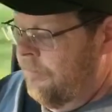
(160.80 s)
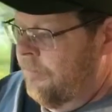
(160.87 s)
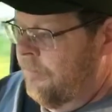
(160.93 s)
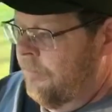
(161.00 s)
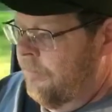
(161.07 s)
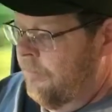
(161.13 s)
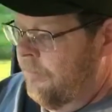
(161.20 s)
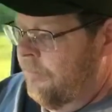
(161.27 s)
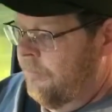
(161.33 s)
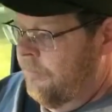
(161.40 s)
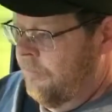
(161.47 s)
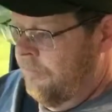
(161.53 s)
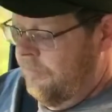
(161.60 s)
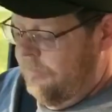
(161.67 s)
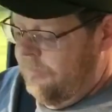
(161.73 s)

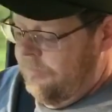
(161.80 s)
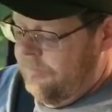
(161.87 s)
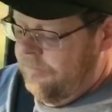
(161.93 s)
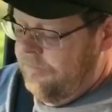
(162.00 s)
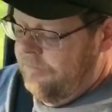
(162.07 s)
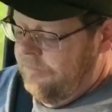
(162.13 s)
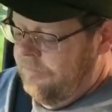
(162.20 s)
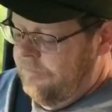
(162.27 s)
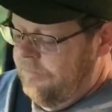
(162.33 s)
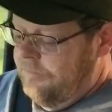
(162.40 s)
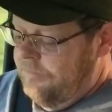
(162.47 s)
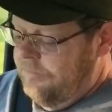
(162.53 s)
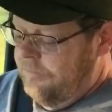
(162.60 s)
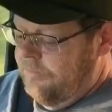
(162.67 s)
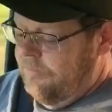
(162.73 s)
Again, this is because I
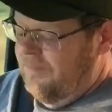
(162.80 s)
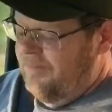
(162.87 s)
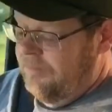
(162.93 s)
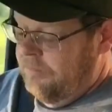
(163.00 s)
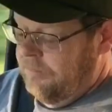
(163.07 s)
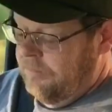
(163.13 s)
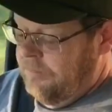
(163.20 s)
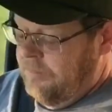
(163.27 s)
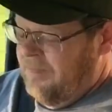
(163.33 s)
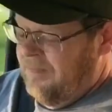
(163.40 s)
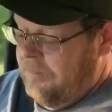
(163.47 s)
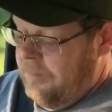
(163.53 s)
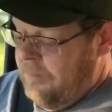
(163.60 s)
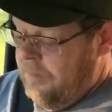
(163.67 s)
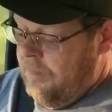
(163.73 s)
think this way. If
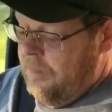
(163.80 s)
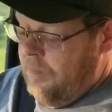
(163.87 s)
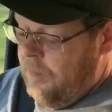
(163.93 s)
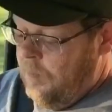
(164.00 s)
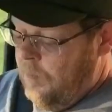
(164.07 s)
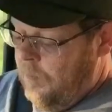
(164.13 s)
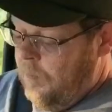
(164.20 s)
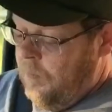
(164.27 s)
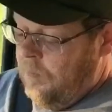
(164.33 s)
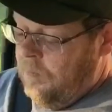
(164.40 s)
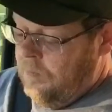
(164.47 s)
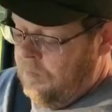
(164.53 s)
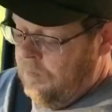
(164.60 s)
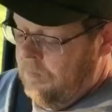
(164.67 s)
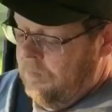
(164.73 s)
the gun ever were to
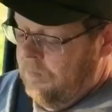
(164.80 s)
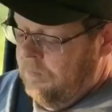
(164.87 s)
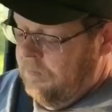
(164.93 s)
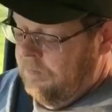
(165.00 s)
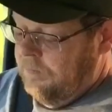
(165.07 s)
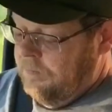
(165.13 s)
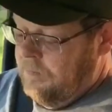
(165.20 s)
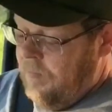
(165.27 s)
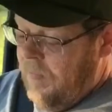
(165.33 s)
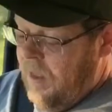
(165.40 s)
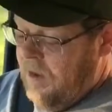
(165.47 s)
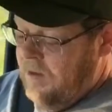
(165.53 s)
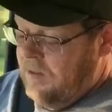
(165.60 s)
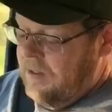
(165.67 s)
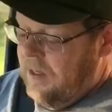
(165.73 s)
be stolen
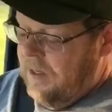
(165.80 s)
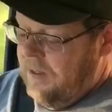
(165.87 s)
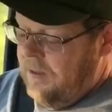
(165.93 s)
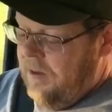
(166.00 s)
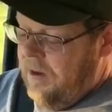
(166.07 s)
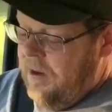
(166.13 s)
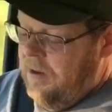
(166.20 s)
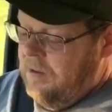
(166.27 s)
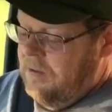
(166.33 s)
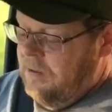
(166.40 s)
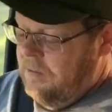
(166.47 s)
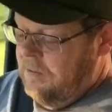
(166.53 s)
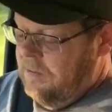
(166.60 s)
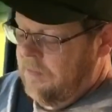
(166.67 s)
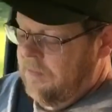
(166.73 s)
and we have,
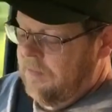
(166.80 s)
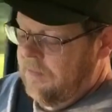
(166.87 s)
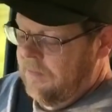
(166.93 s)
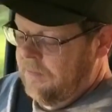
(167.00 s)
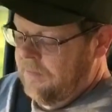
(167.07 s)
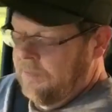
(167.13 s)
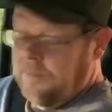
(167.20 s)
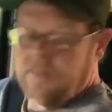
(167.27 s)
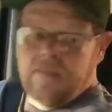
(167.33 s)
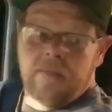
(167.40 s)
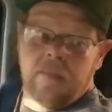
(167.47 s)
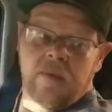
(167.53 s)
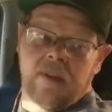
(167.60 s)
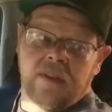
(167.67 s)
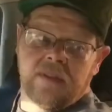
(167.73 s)

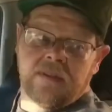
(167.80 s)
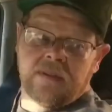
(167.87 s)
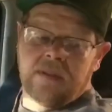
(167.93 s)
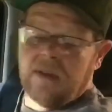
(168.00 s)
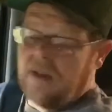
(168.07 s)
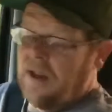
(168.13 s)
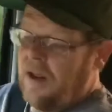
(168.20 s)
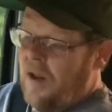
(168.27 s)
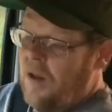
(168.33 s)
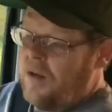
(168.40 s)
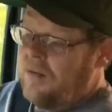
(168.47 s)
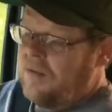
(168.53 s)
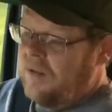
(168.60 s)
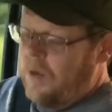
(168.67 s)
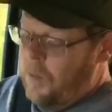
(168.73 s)
it's
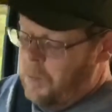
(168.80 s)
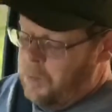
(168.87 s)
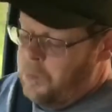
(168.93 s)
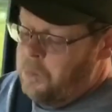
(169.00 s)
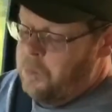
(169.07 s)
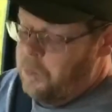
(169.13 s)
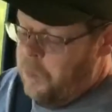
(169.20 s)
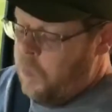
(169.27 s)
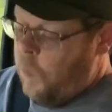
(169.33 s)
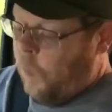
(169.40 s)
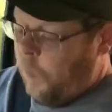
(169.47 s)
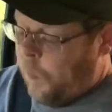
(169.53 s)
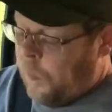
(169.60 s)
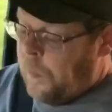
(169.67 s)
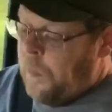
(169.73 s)
serialized, it becomes a
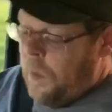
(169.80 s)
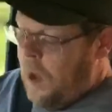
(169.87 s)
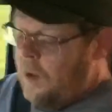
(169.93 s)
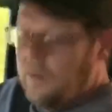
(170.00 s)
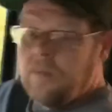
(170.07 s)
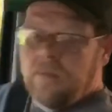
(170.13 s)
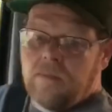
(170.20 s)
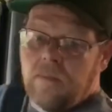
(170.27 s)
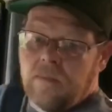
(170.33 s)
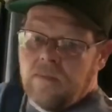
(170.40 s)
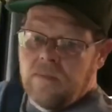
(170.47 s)
serialized part.